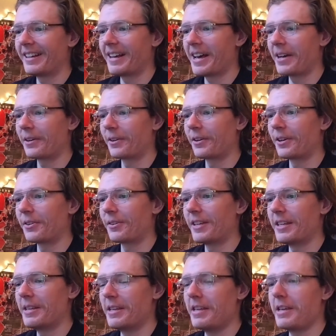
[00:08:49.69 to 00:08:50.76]
I don't know,
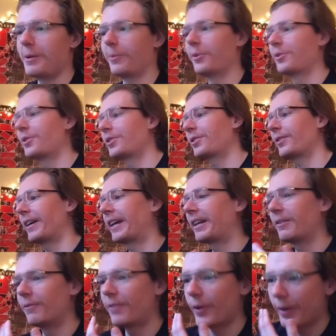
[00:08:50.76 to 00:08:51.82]
it was just like
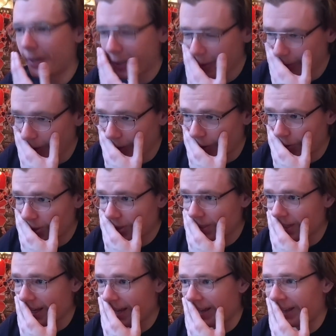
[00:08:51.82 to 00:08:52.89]
very
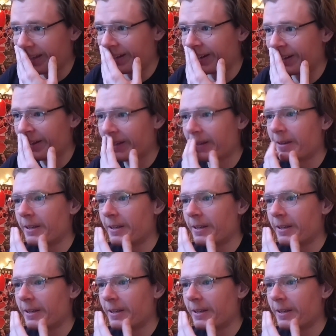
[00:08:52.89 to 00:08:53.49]
close and